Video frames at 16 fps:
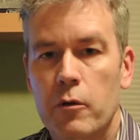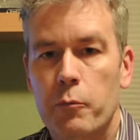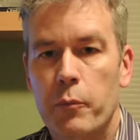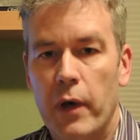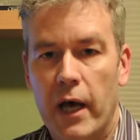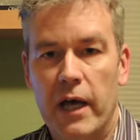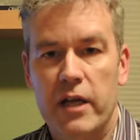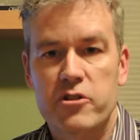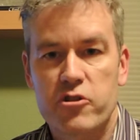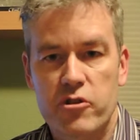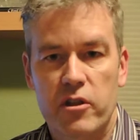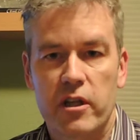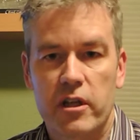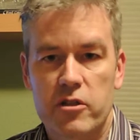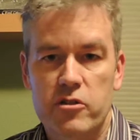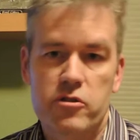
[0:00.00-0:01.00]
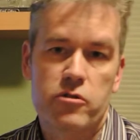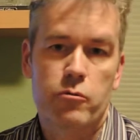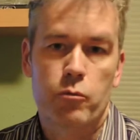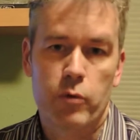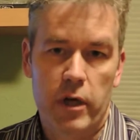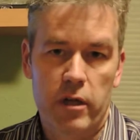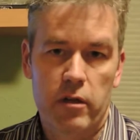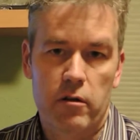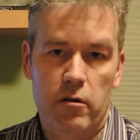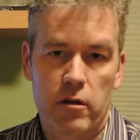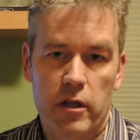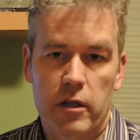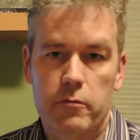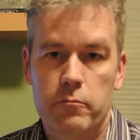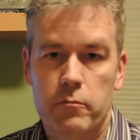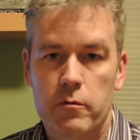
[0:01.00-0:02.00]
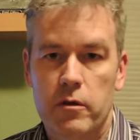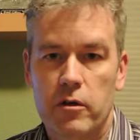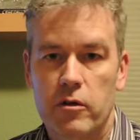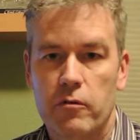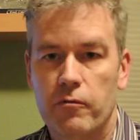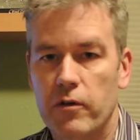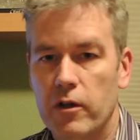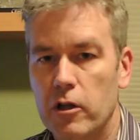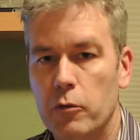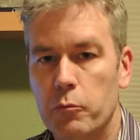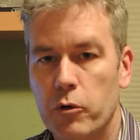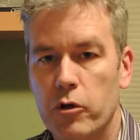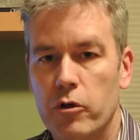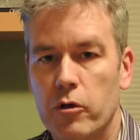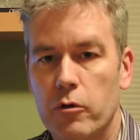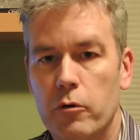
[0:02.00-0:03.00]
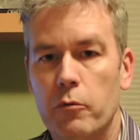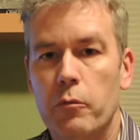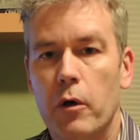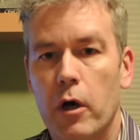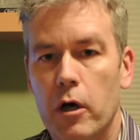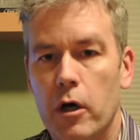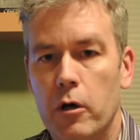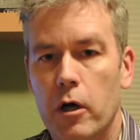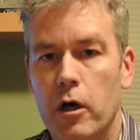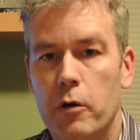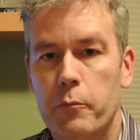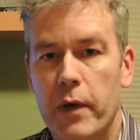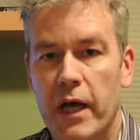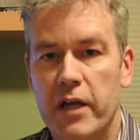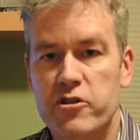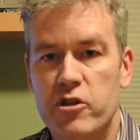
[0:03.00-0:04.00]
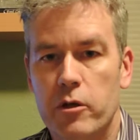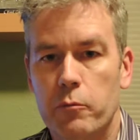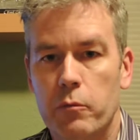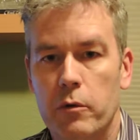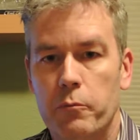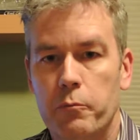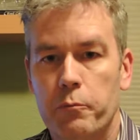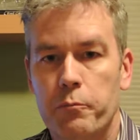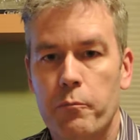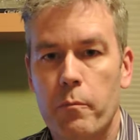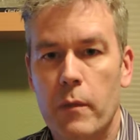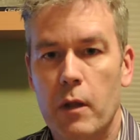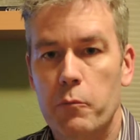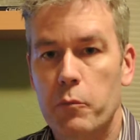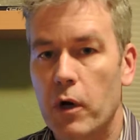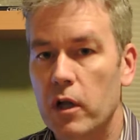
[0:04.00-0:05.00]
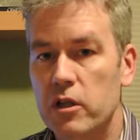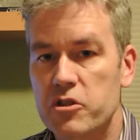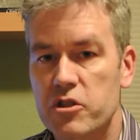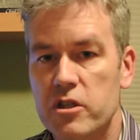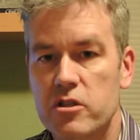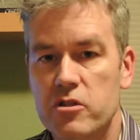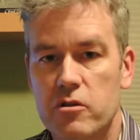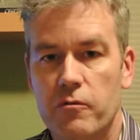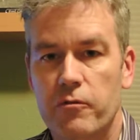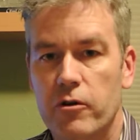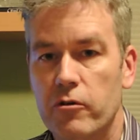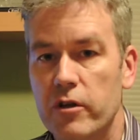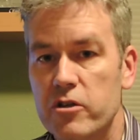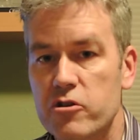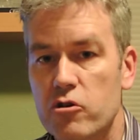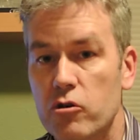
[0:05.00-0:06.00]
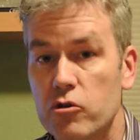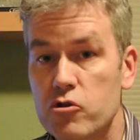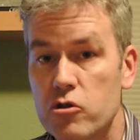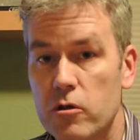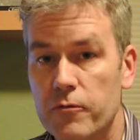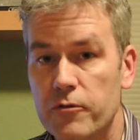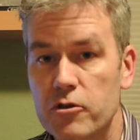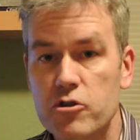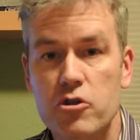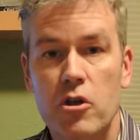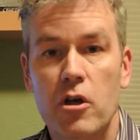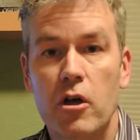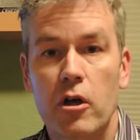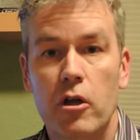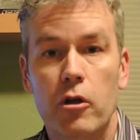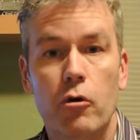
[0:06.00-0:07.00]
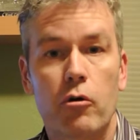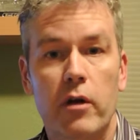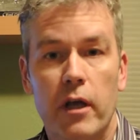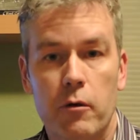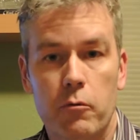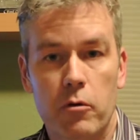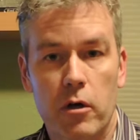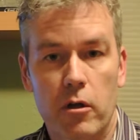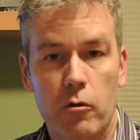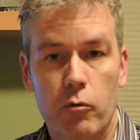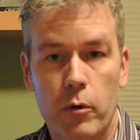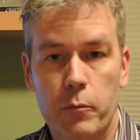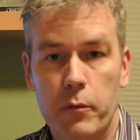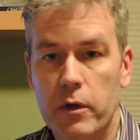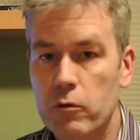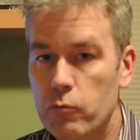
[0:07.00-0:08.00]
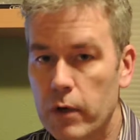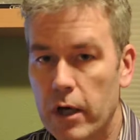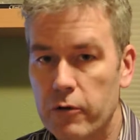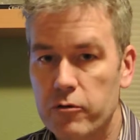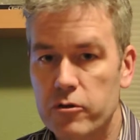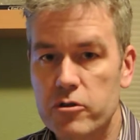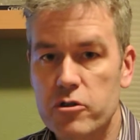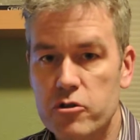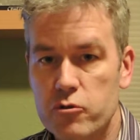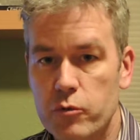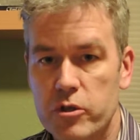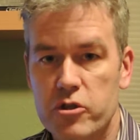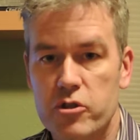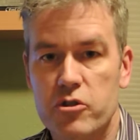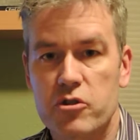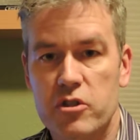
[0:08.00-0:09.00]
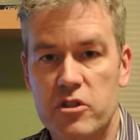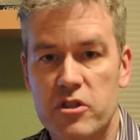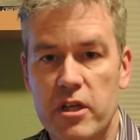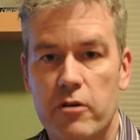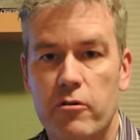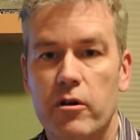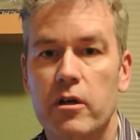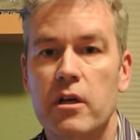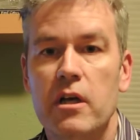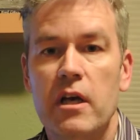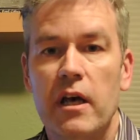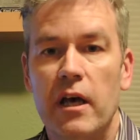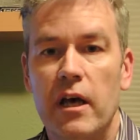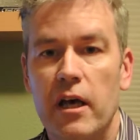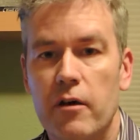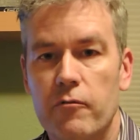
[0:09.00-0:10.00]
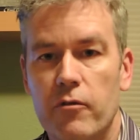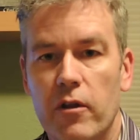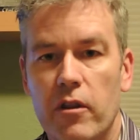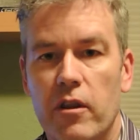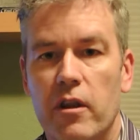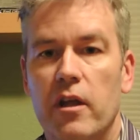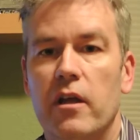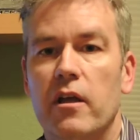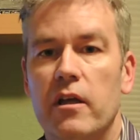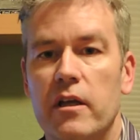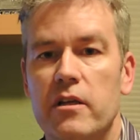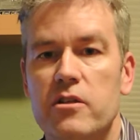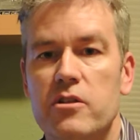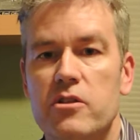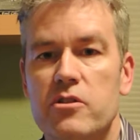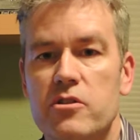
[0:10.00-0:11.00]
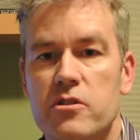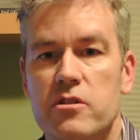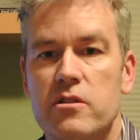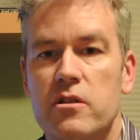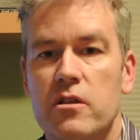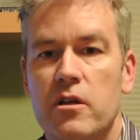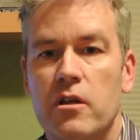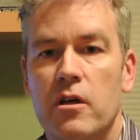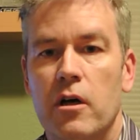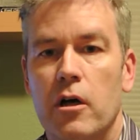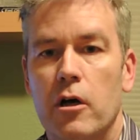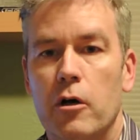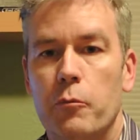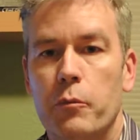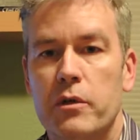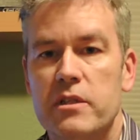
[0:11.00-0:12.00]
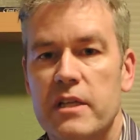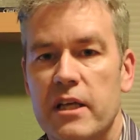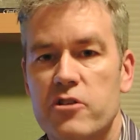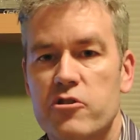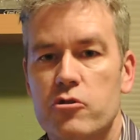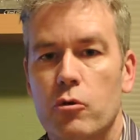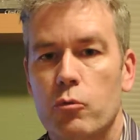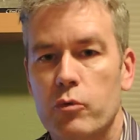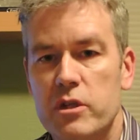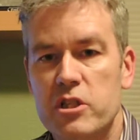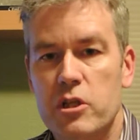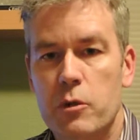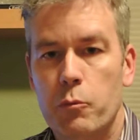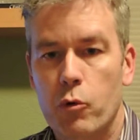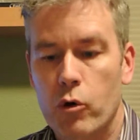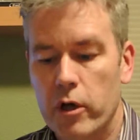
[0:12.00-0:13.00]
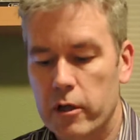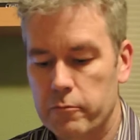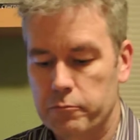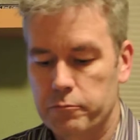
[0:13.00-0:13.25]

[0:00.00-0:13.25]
Patch things regularly. Develop good patching policies of your internal servers, your network equipment, routers, switches, etc. Everything is a potential risk point.